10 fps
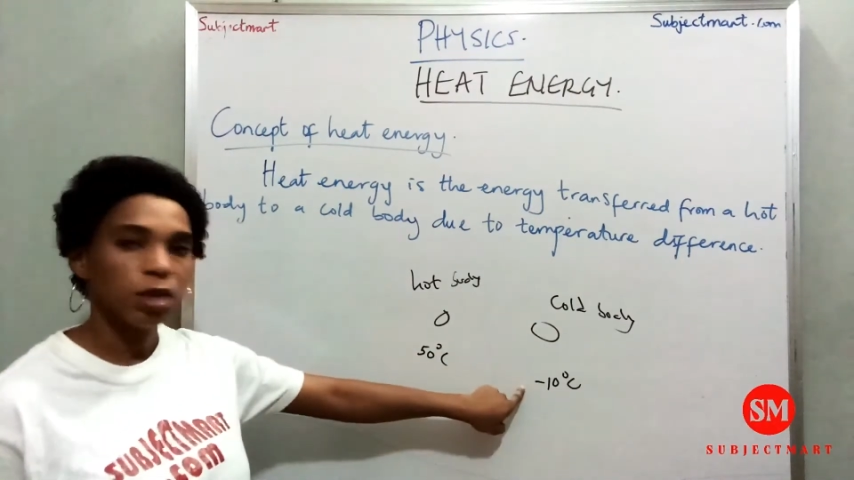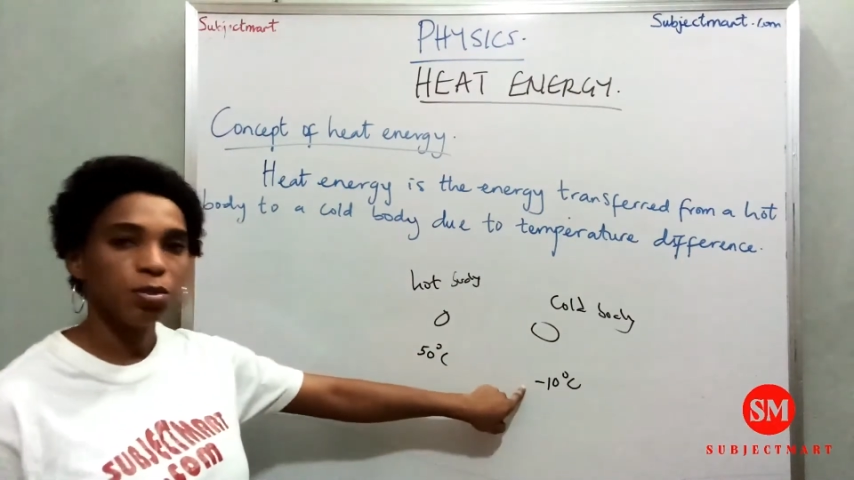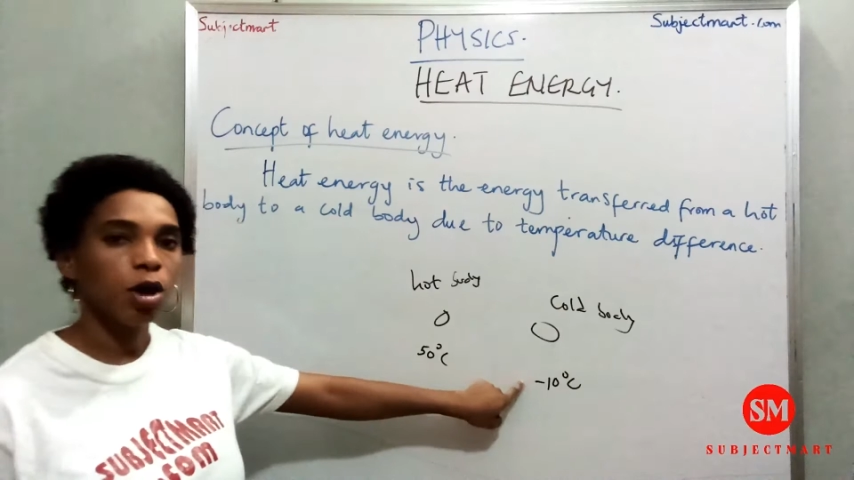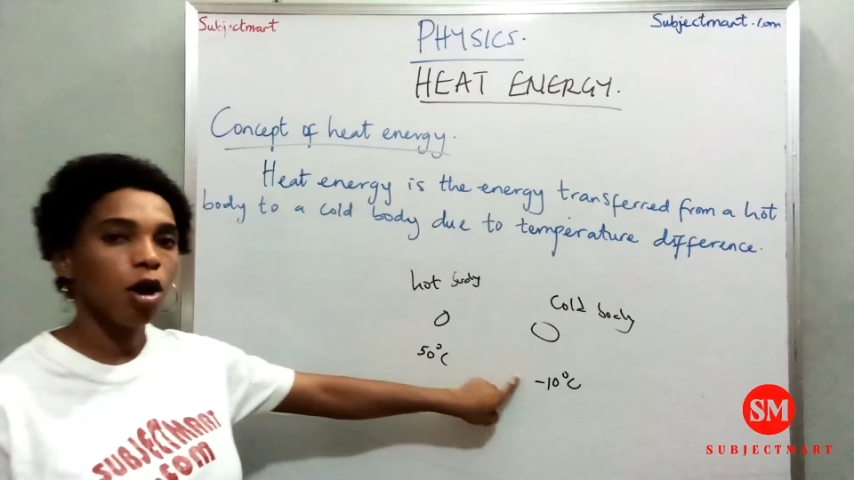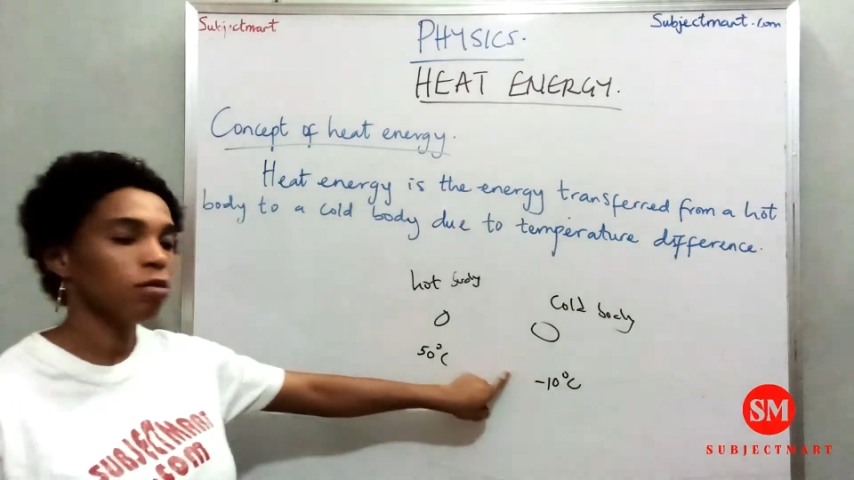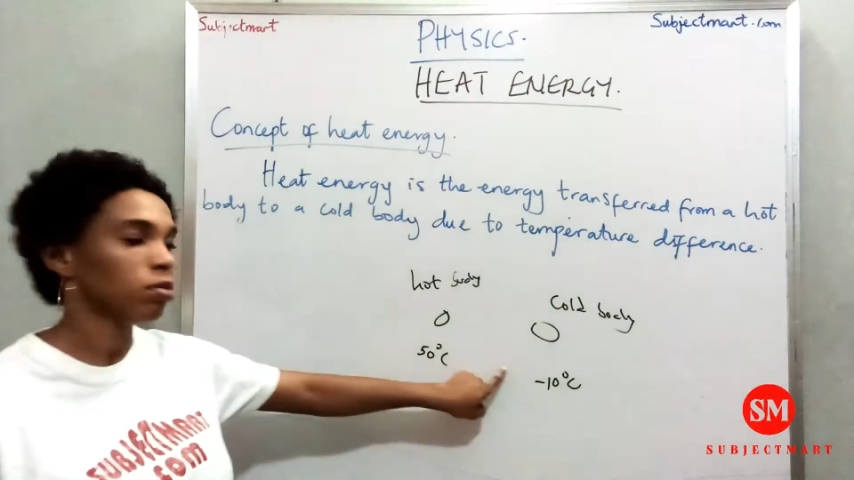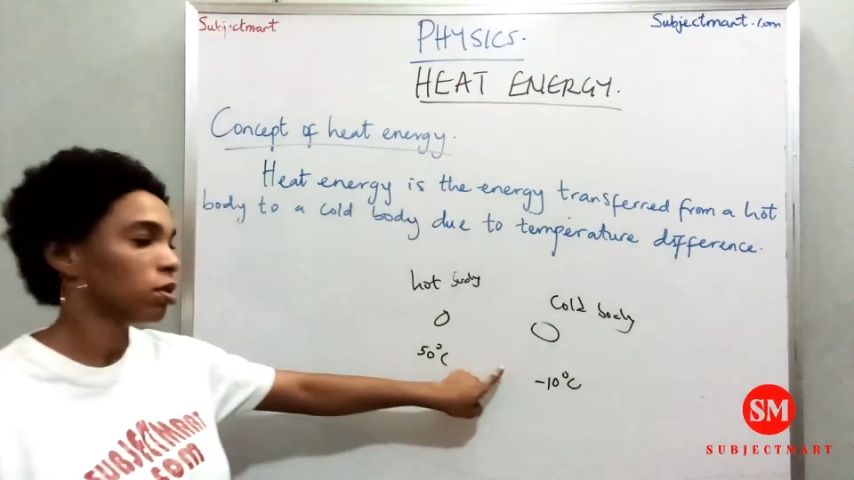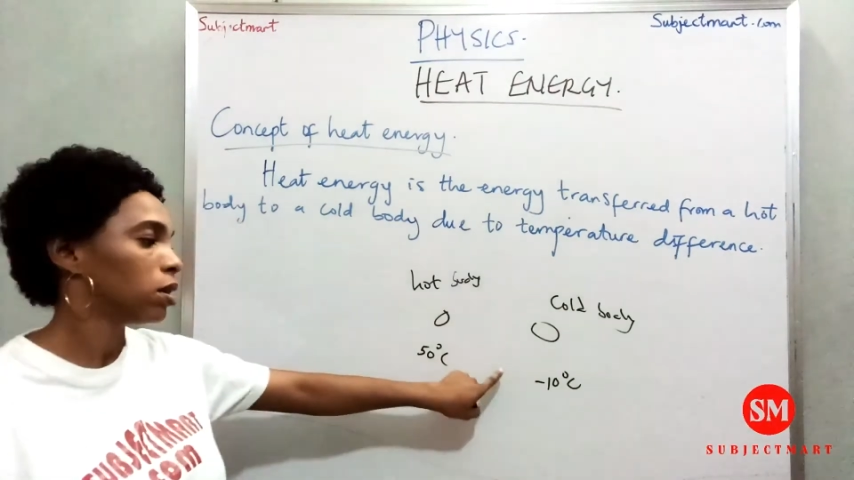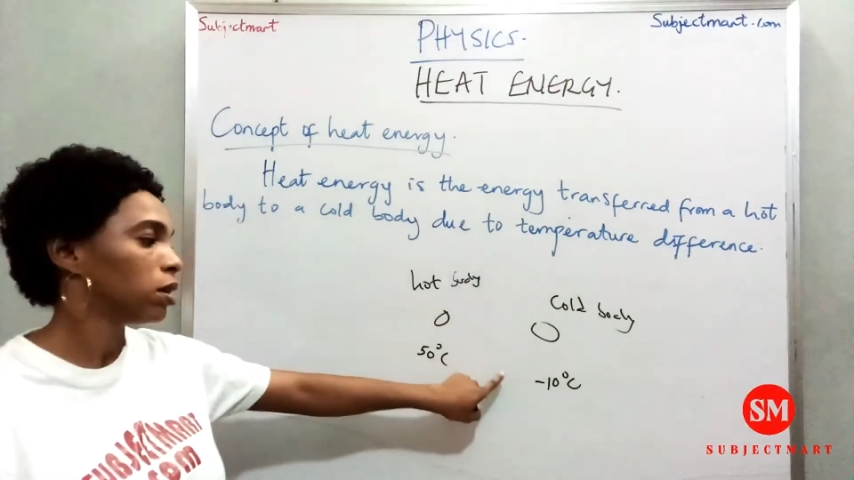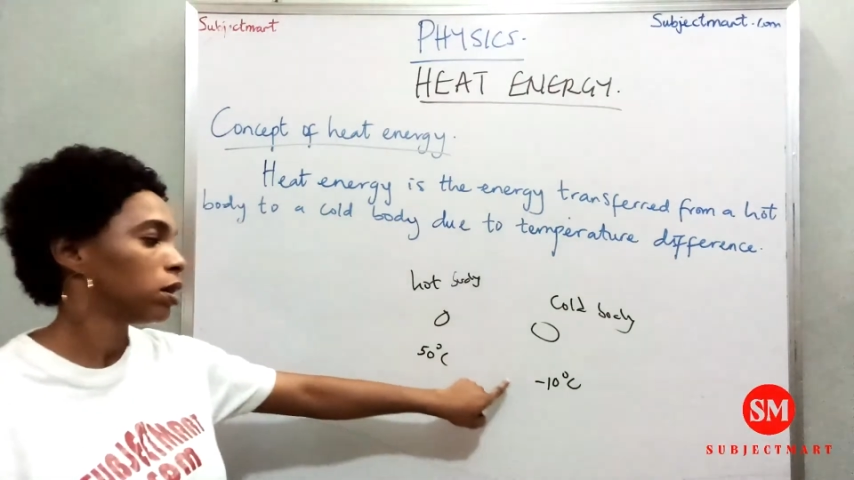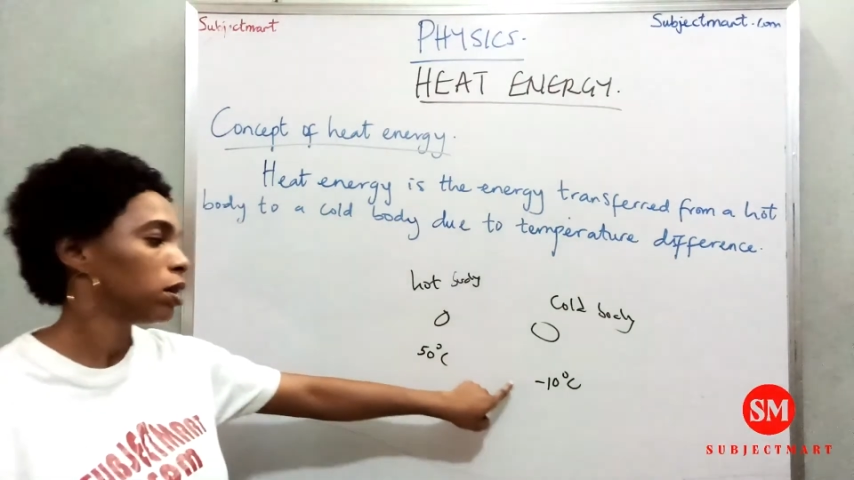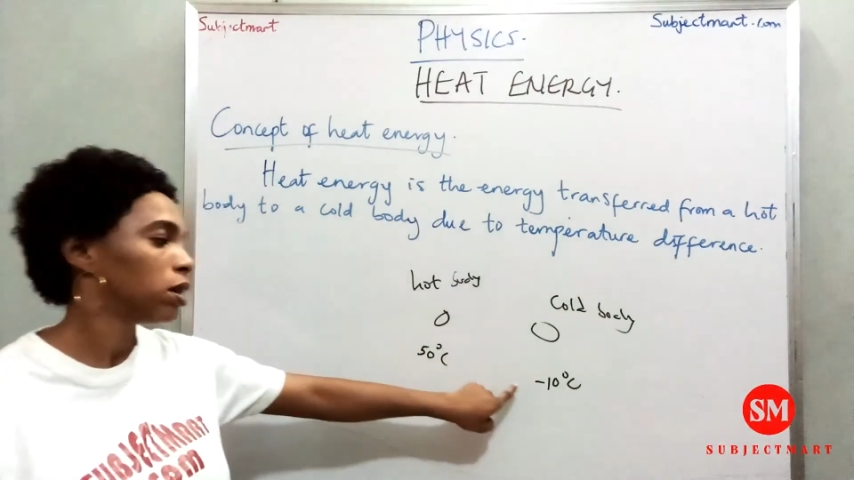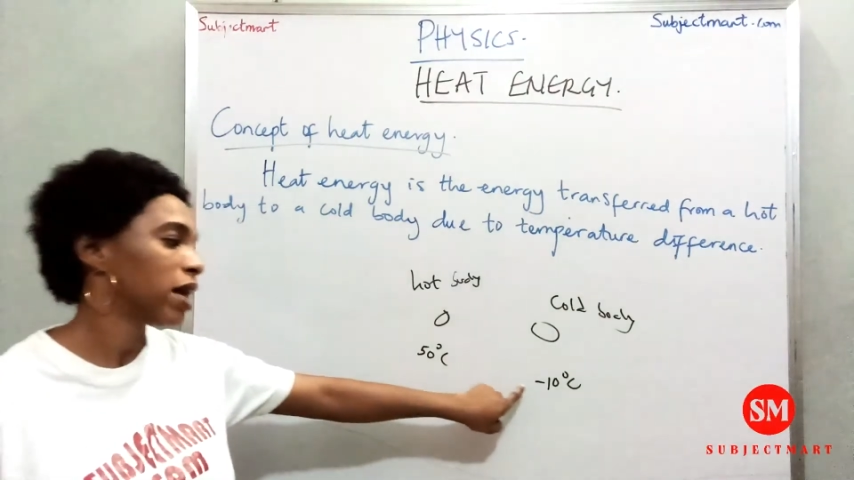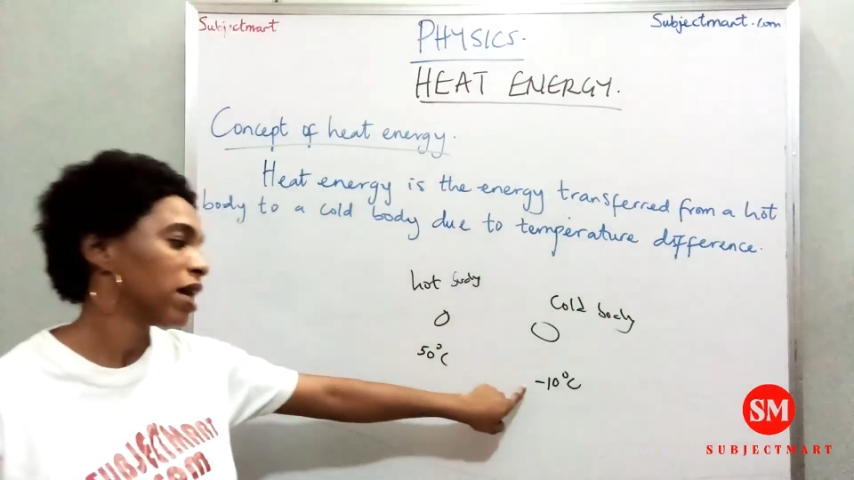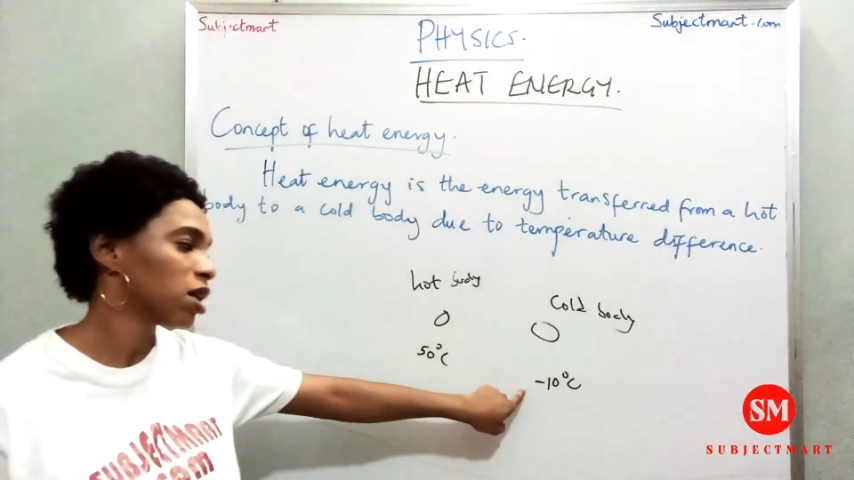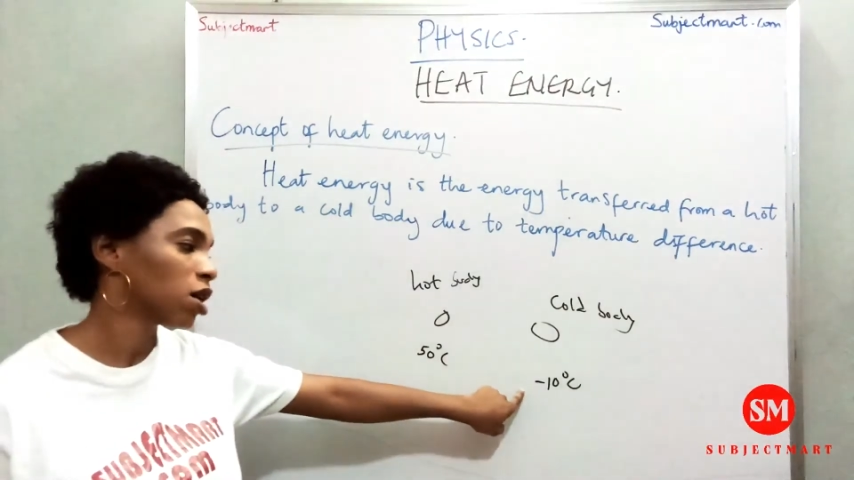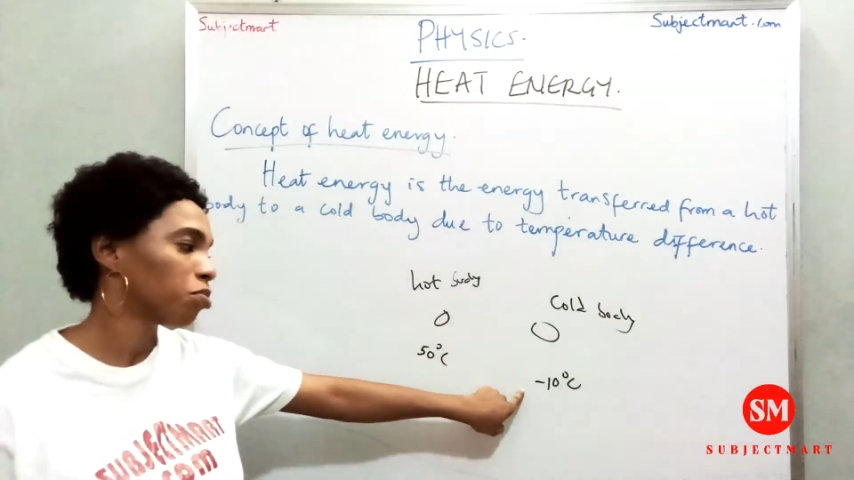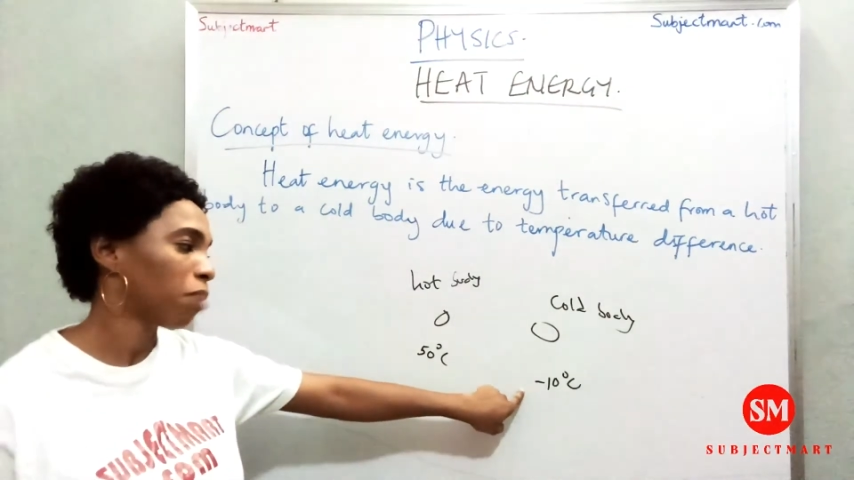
It becomes 10 degrees,